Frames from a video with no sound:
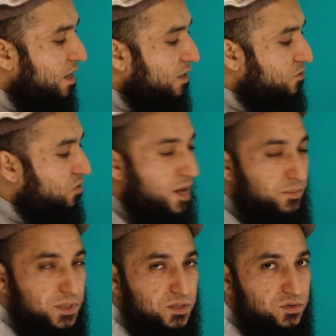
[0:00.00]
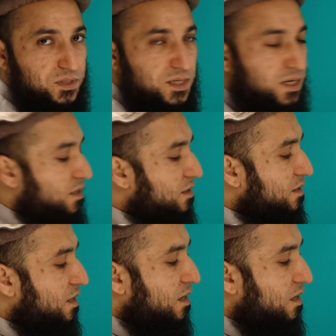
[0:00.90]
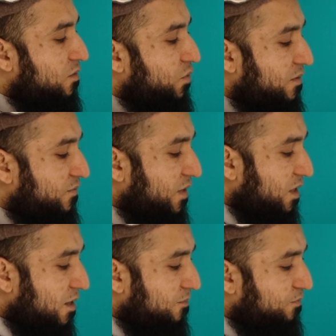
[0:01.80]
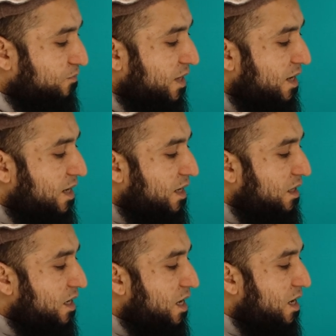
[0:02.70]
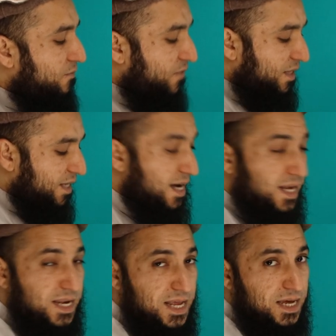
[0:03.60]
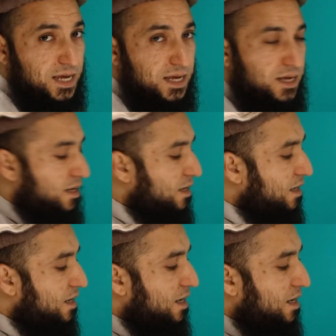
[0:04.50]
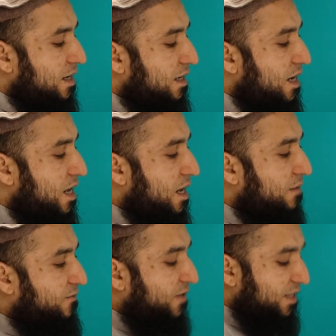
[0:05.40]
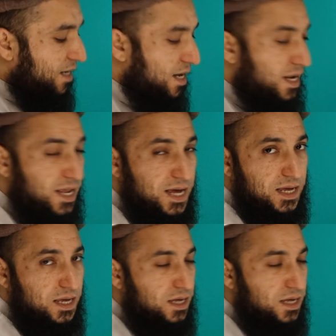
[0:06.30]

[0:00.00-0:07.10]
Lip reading: So lam is not silent, and we have fatha. Lam fatha la, lam fatha la.